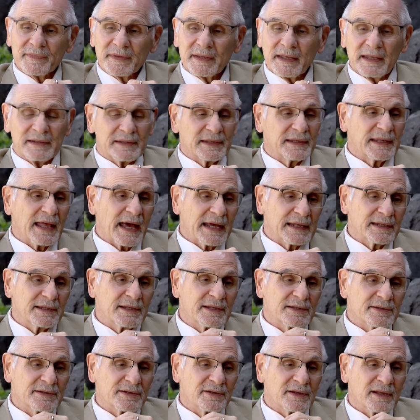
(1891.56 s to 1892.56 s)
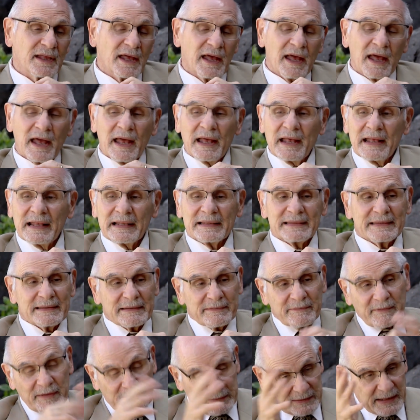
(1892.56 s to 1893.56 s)
in the 90s, and
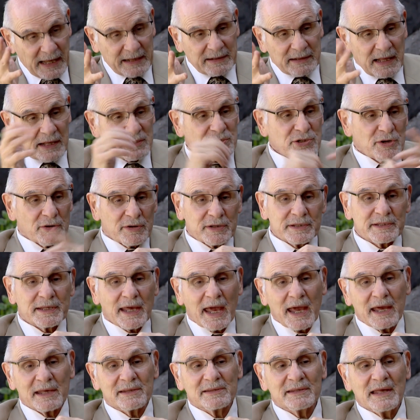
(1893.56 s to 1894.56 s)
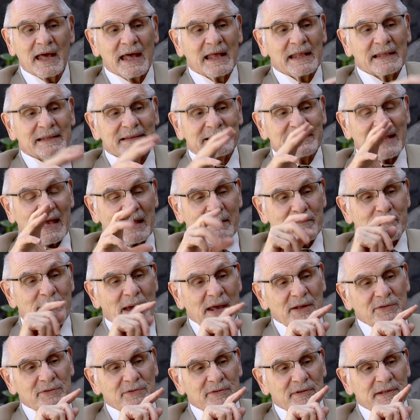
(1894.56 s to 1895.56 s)
take Nigeria's case, they
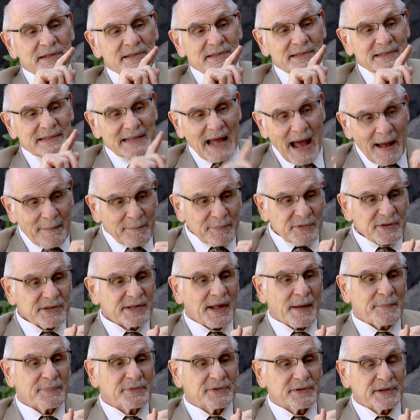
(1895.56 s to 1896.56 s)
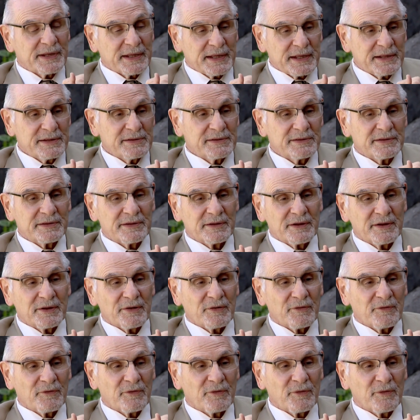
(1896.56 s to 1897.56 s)
basically stopped subsidies
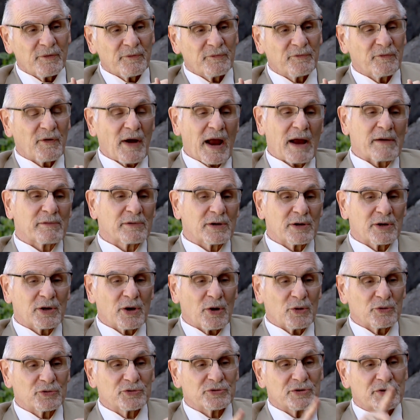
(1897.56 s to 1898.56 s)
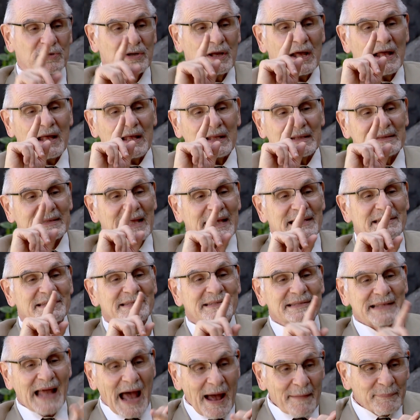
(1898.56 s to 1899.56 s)
for agriculture, they
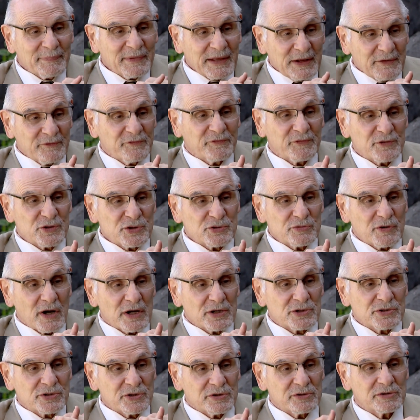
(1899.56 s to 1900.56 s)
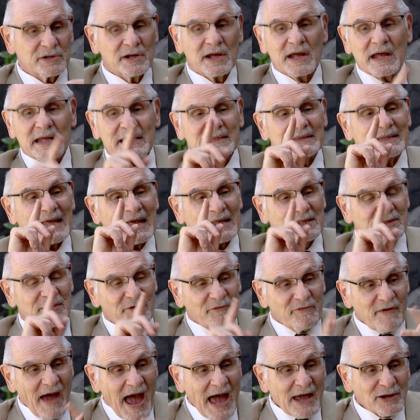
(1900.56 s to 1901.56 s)
stopped infrastructure, they
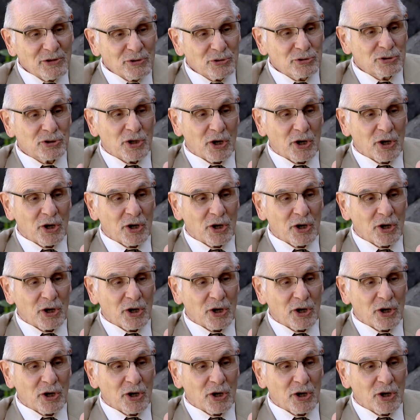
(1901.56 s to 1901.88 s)
devalued